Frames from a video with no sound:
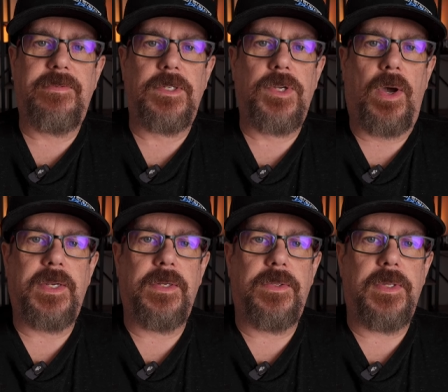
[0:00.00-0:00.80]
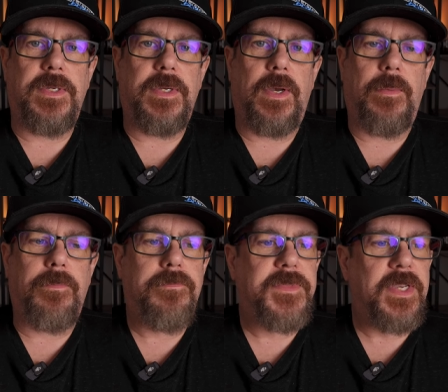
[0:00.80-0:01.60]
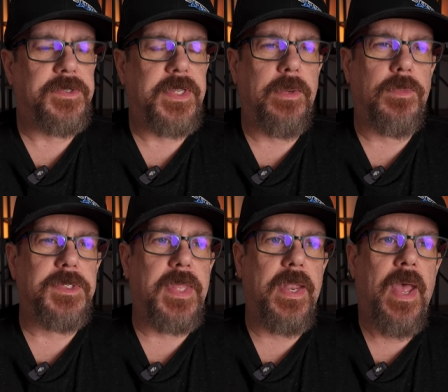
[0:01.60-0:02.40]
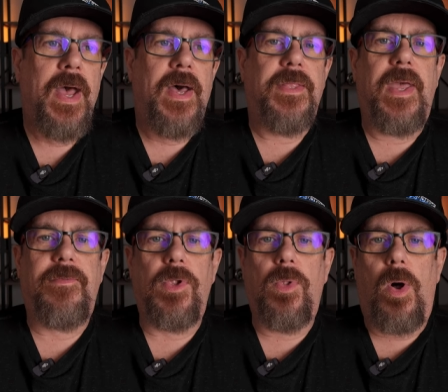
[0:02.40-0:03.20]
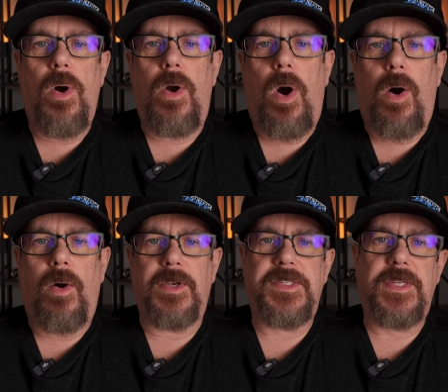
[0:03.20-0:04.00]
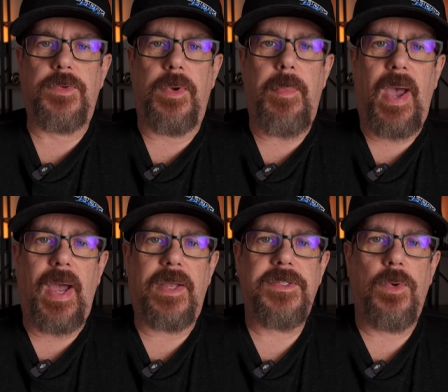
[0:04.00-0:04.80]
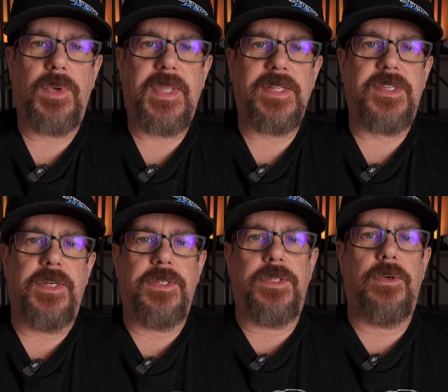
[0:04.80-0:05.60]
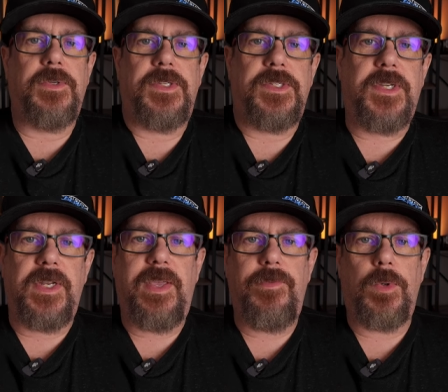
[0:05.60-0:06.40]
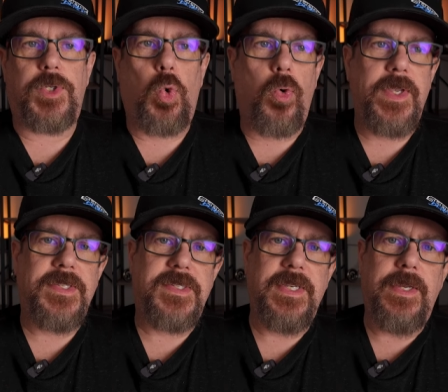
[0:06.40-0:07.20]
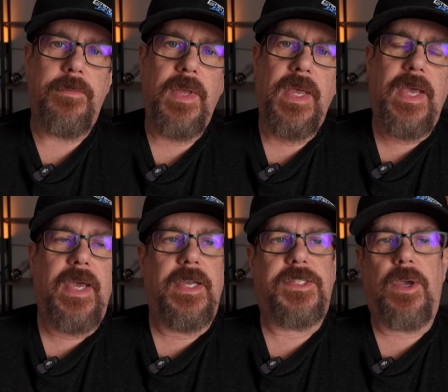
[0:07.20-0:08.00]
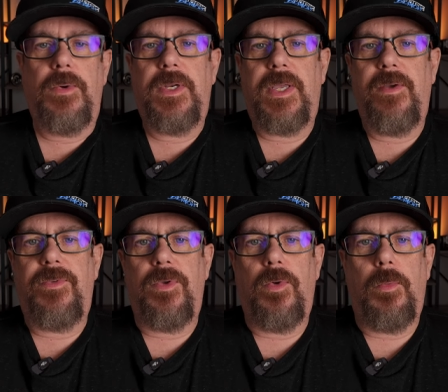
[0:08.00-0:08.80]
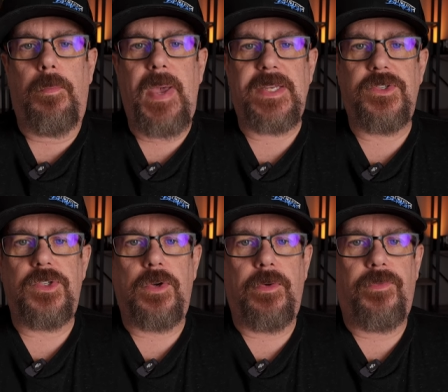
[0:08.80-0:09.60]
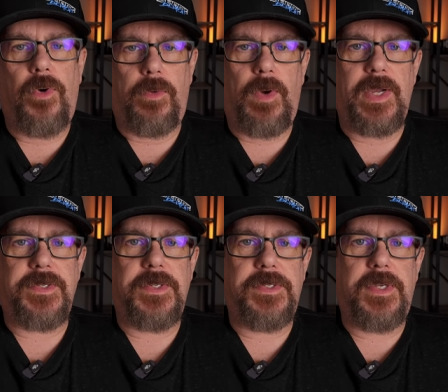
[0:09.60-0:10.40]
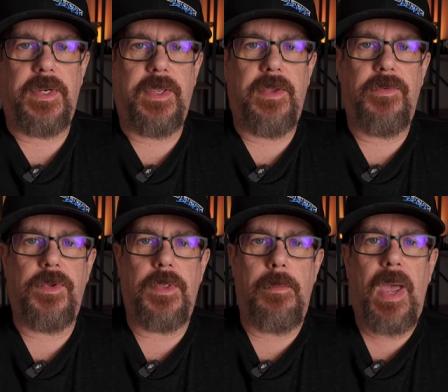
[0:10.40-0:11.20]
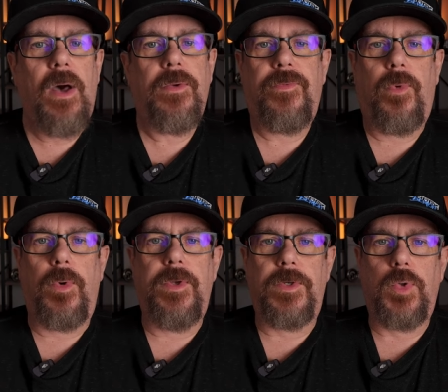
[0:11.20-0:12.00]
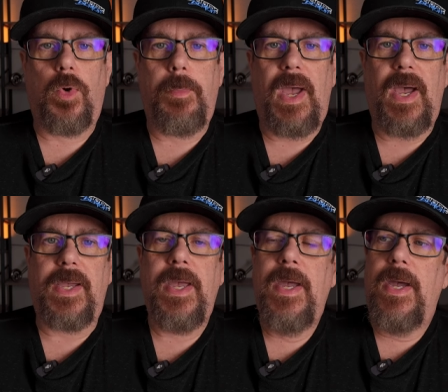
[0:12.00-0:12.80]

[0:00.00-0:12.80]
after talking to the uh, sales team was that they have a long haul accessory pack. So what that's going to do is it's going to give you a touring seat, it's going to give you passenger footrests, it's going to give you the mount for your tour pack,